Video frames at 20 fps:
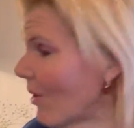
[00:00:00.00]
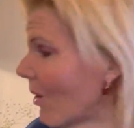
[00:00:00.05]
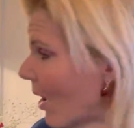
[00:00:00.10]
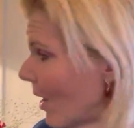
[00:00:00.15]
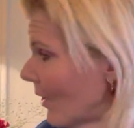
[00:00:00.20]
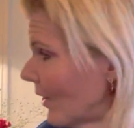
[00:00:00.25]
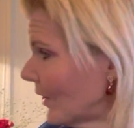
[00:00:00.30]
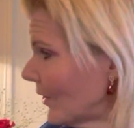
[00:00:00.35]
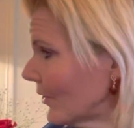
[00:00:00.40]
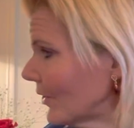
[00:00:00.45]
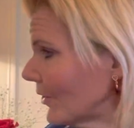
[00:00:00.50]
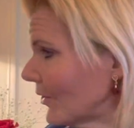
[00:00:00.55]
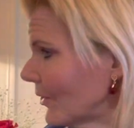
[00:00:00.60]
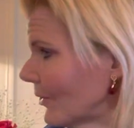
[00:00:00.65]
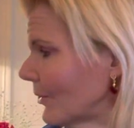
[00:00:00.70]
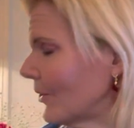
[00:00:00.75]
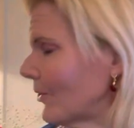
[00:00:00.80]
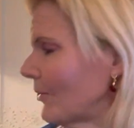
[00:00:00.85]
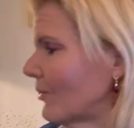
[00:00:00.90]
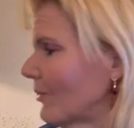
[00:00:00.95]
all this? Because it
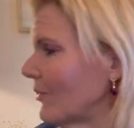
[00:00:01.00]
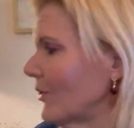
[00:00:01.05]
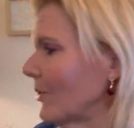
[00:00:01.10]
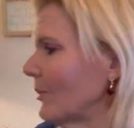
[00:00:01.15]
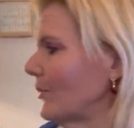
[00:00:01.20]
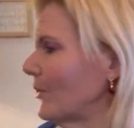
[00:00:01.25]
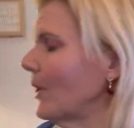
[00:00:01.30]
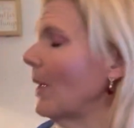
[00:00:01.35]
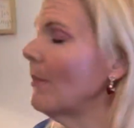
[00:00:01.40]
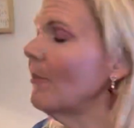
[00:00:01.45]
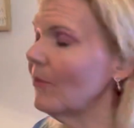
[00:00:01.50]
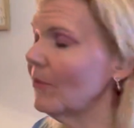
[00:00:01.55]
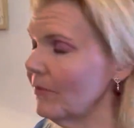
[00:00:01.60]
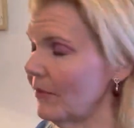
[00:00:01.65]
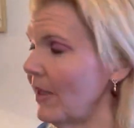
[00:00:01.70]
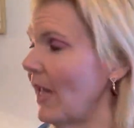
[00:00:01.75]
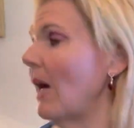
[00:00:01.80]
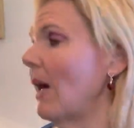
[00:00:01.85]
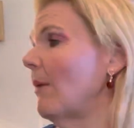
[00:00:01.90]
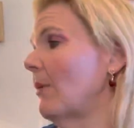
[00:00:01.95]
was some, I'm,
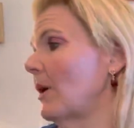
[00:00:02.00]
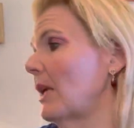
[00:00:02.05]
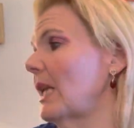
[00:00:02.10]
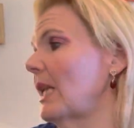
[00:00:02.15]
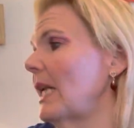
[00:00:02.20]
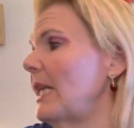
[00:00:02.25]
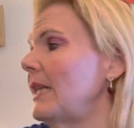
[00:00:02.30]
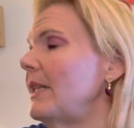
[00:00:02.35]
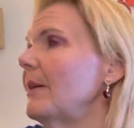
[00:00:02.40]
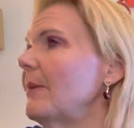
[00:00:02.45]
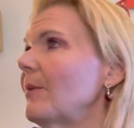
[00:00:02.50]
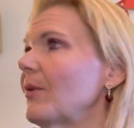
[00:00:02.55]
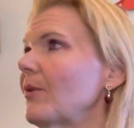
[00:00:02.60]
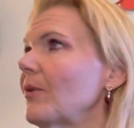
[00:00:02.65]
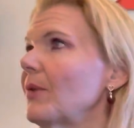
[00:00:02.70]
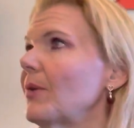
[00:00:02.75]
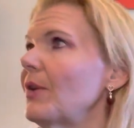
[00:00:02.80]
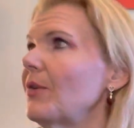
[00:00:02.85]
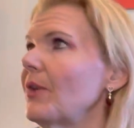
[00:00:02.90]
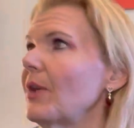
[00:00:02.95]
now I'm glad I did, because
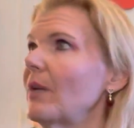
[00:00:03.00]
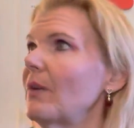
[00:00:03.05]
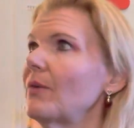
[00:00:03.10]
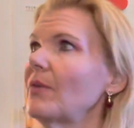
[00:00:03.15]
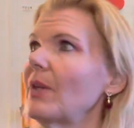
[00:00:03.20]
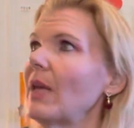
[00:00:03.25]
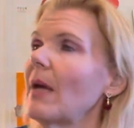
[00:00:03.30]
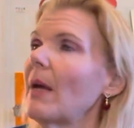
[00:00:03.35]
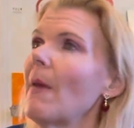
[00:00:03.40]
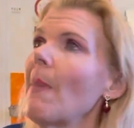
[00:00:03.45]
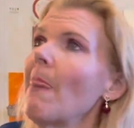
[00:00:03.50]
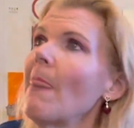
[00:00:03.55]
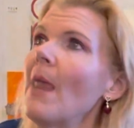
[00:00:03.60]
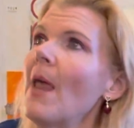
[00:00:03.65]
originally I was like,